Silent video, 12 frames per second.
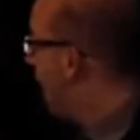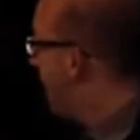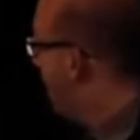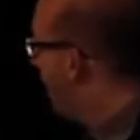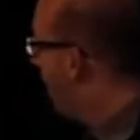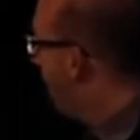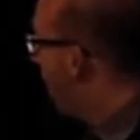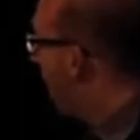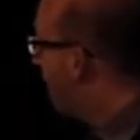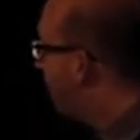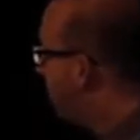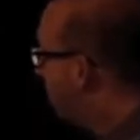I
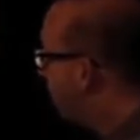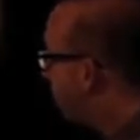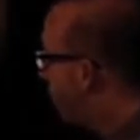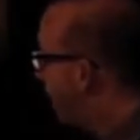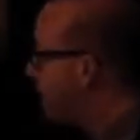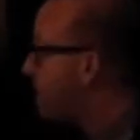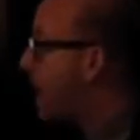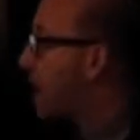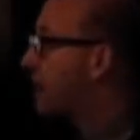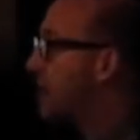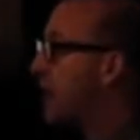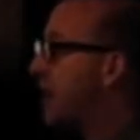had read
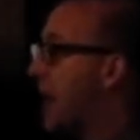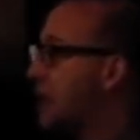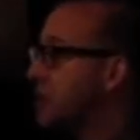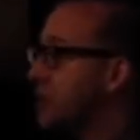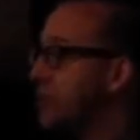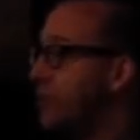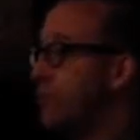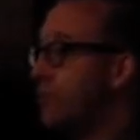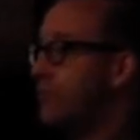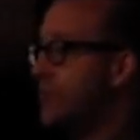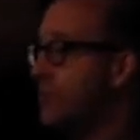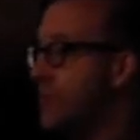about it, and actually,
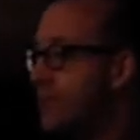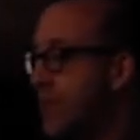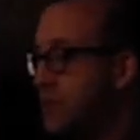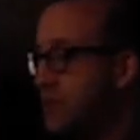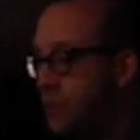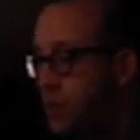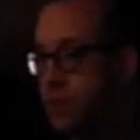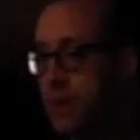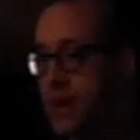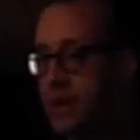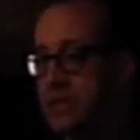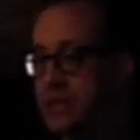some of the best
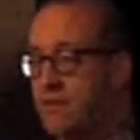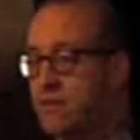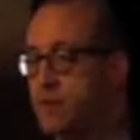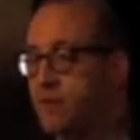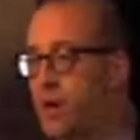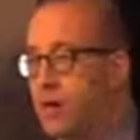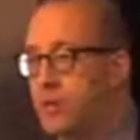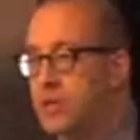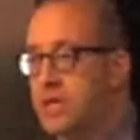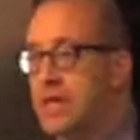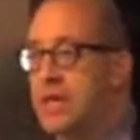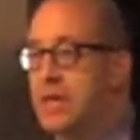work about it has never been
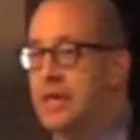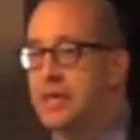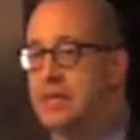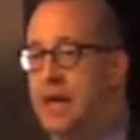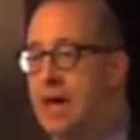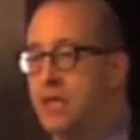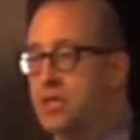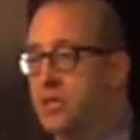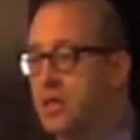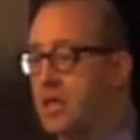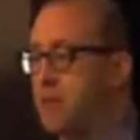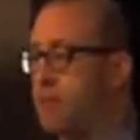published. It's
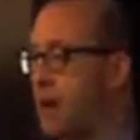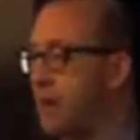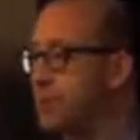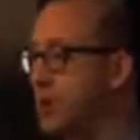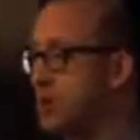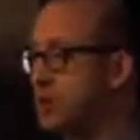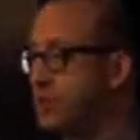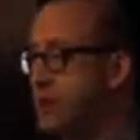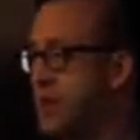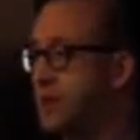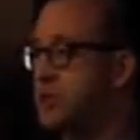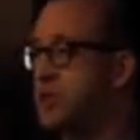actually in Bob
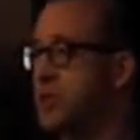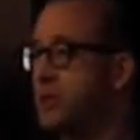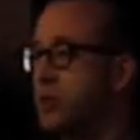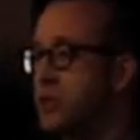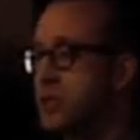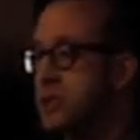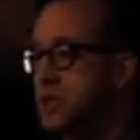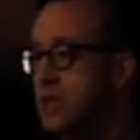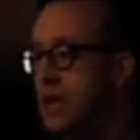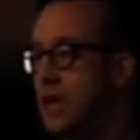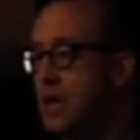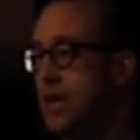Darnton's PhD, which
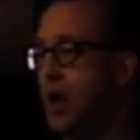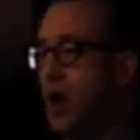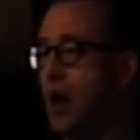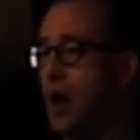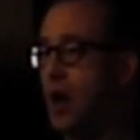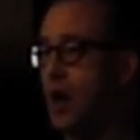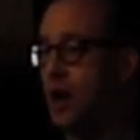is, uh,